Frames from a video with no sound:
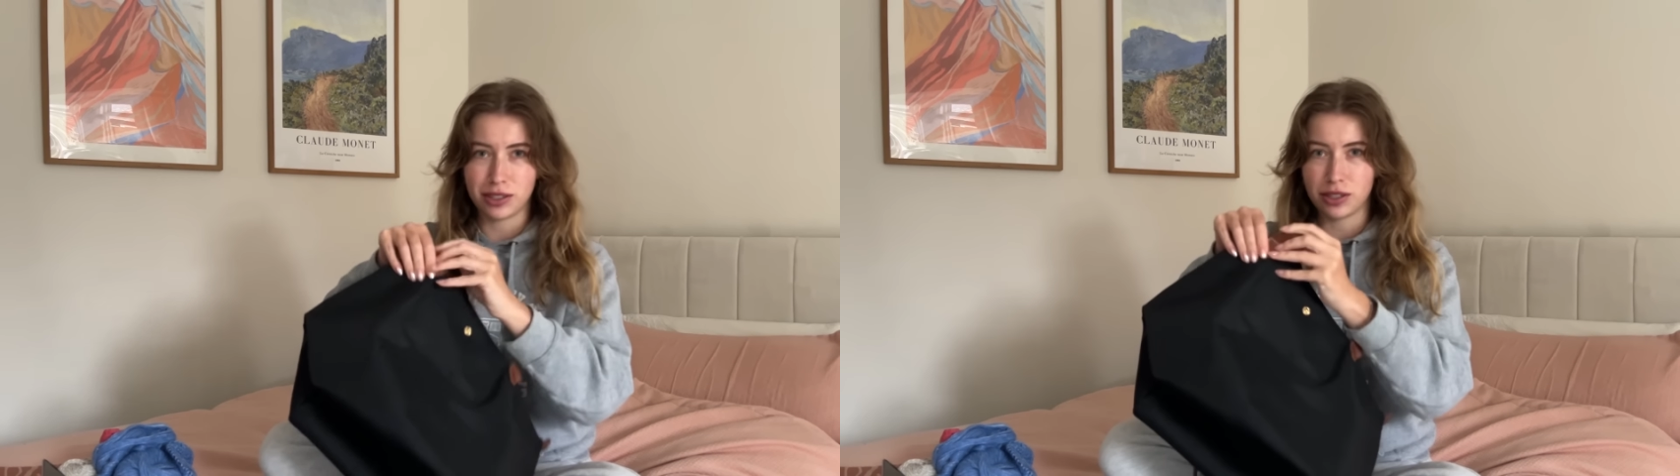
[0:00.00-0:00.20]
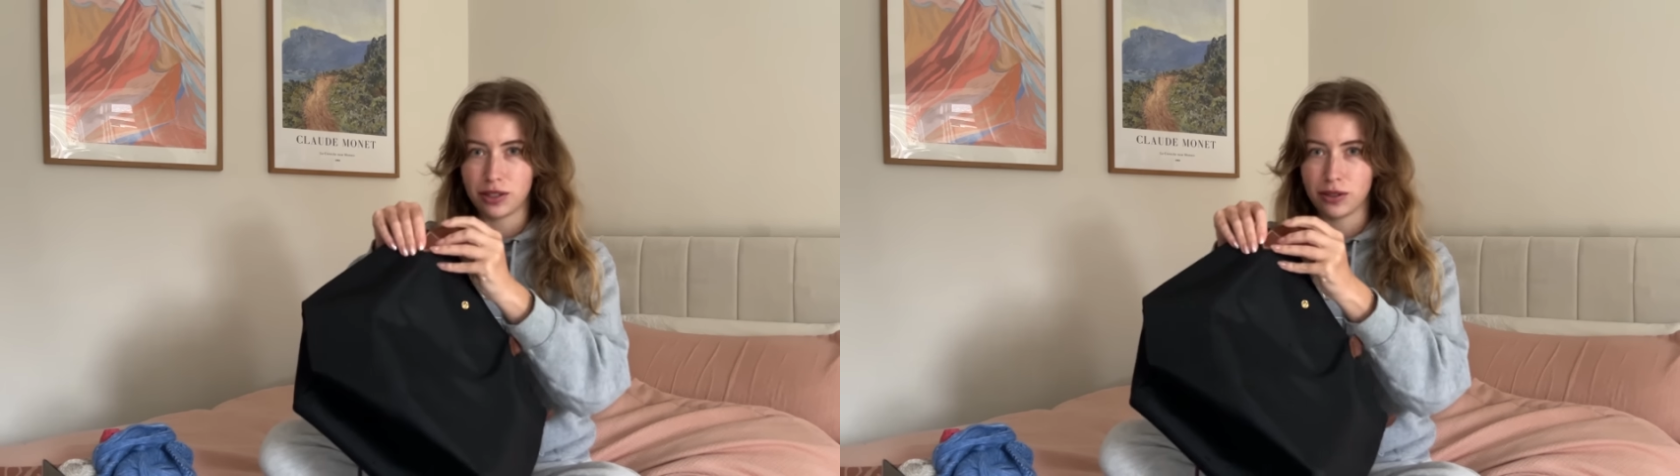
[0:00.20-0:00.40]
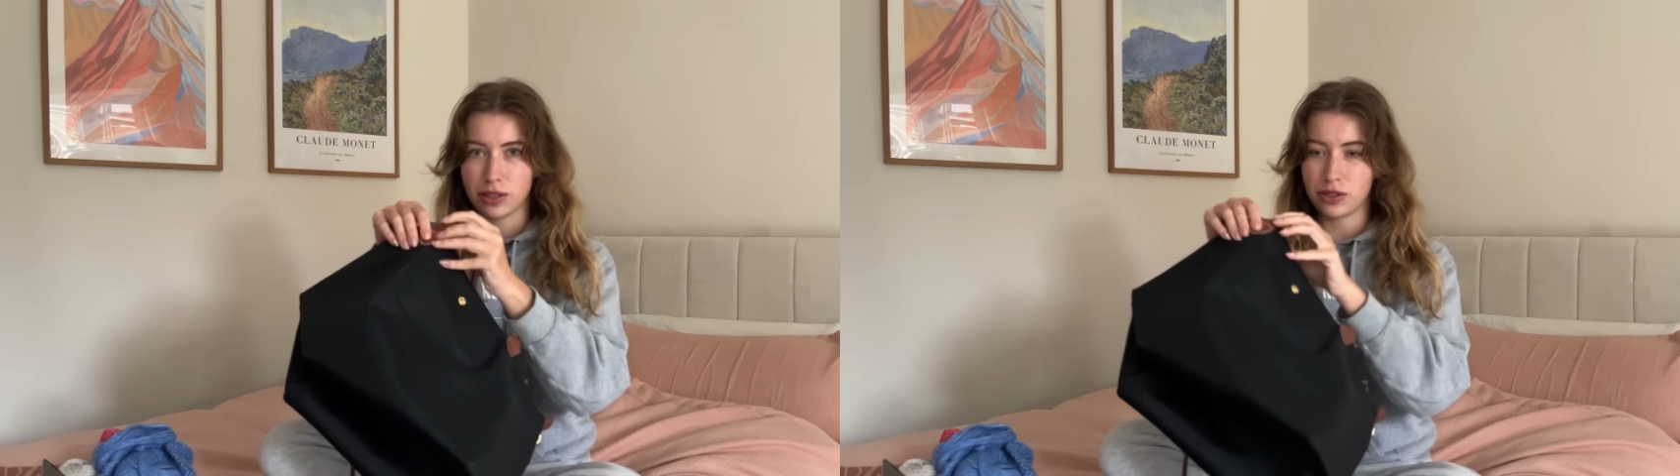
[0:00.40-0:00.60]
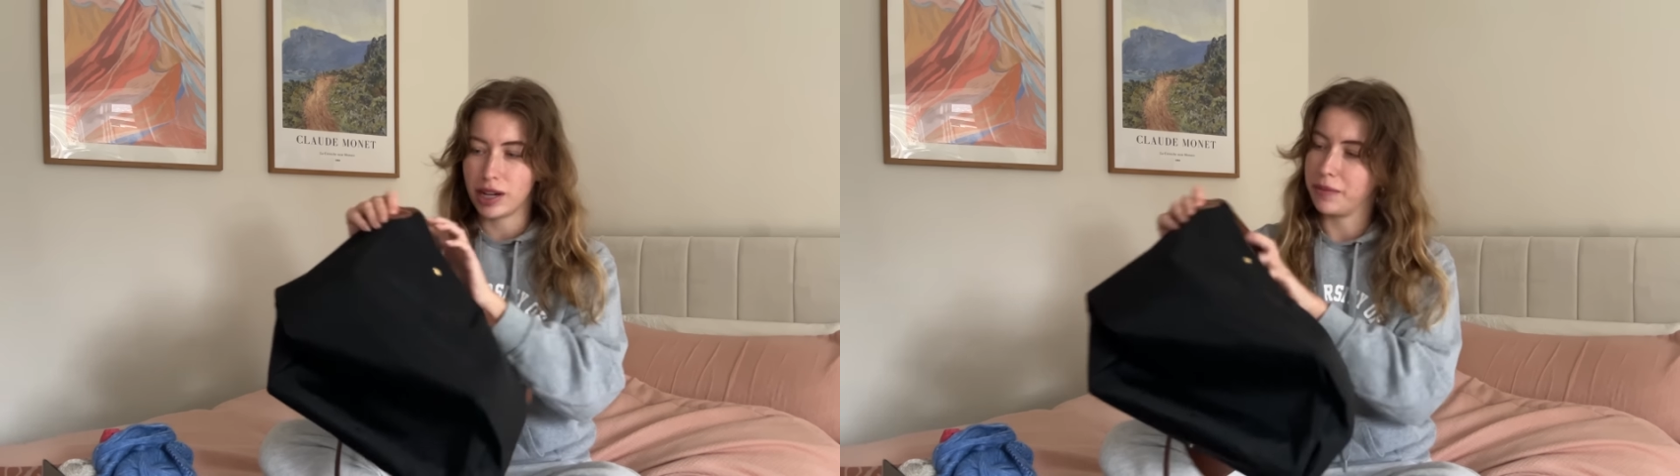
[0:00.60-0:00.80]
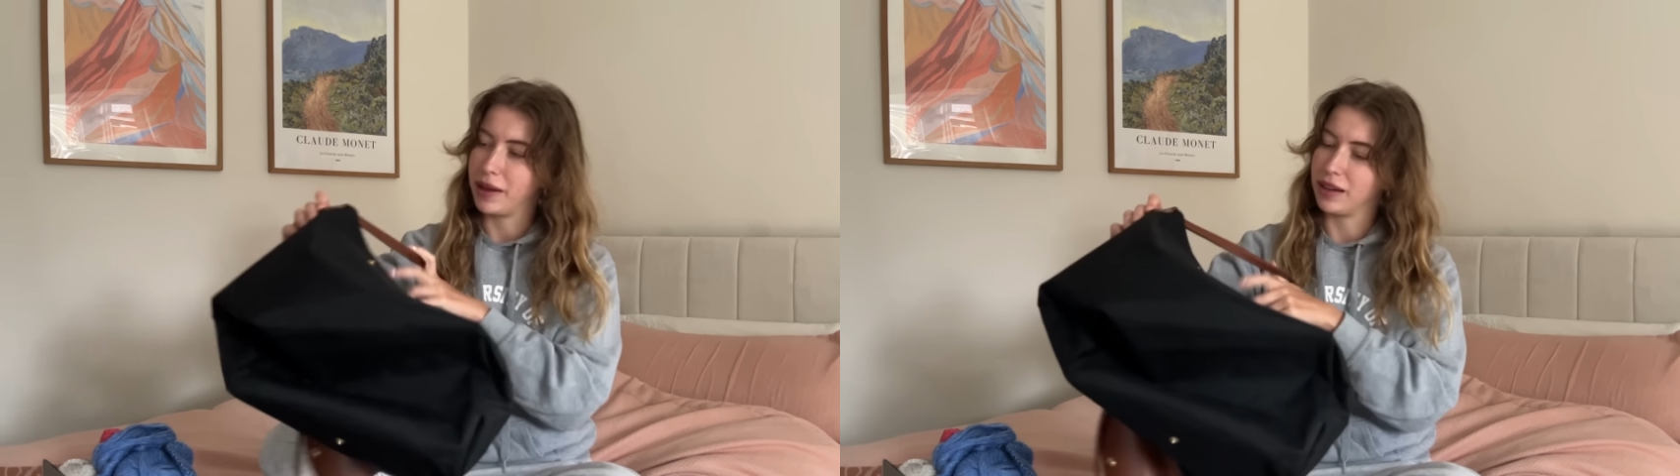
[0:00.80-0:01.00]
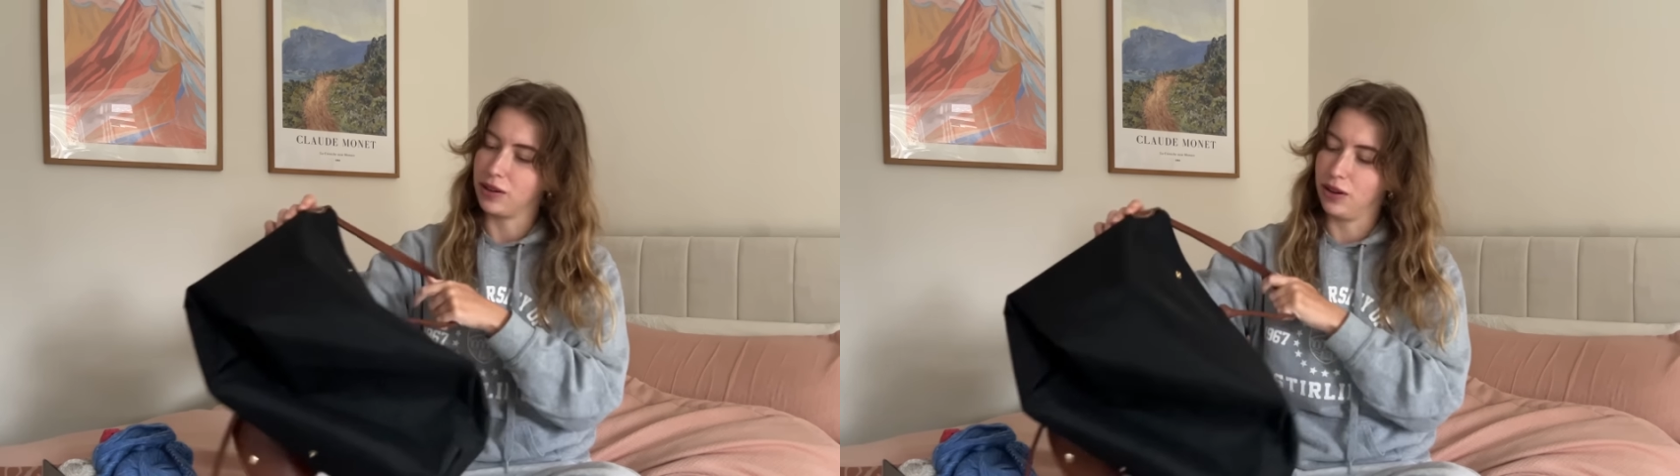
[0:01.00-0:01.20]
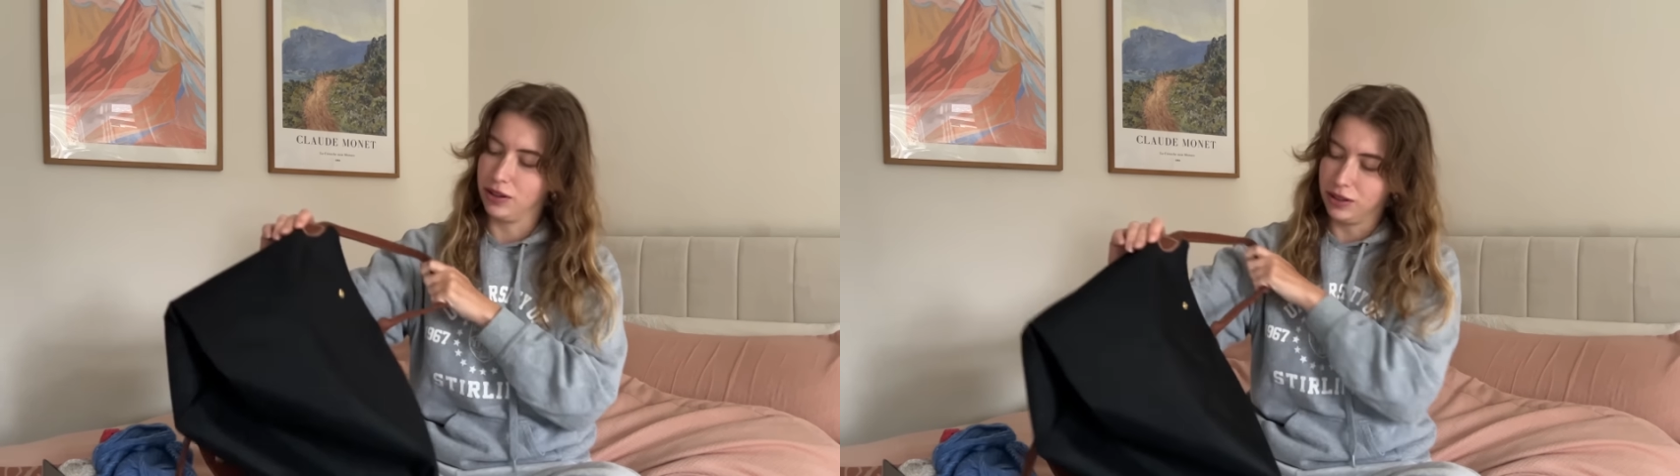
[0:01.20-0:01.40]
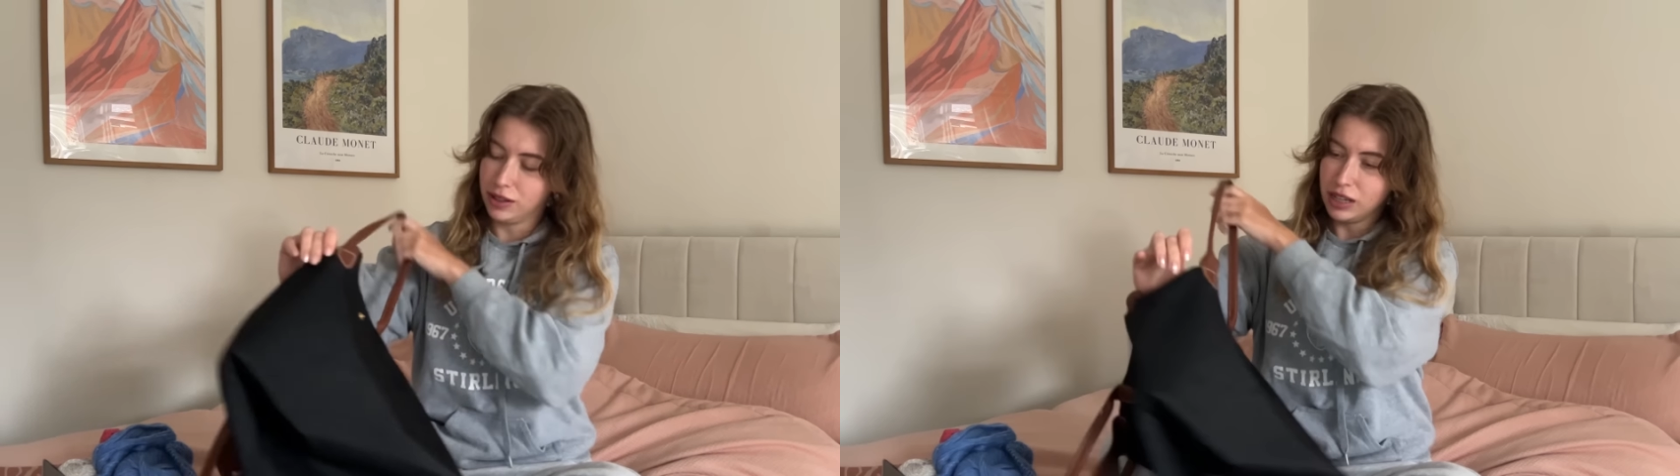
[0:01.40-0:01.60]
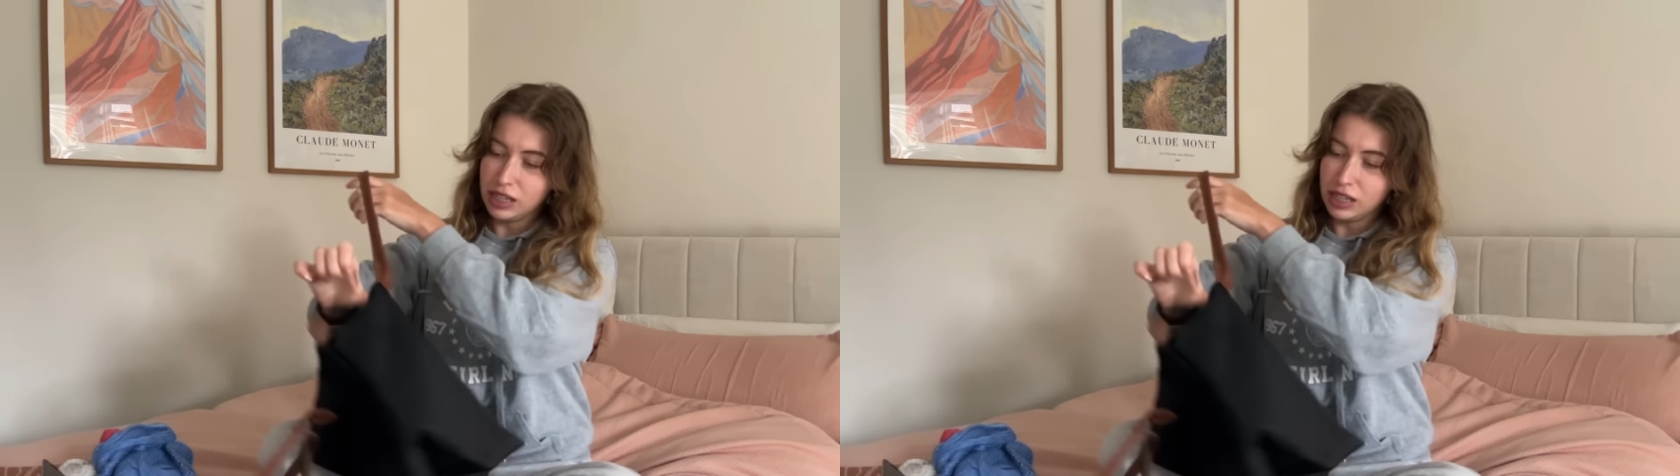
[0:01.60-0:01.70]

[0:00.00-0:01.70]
to sew the strap back on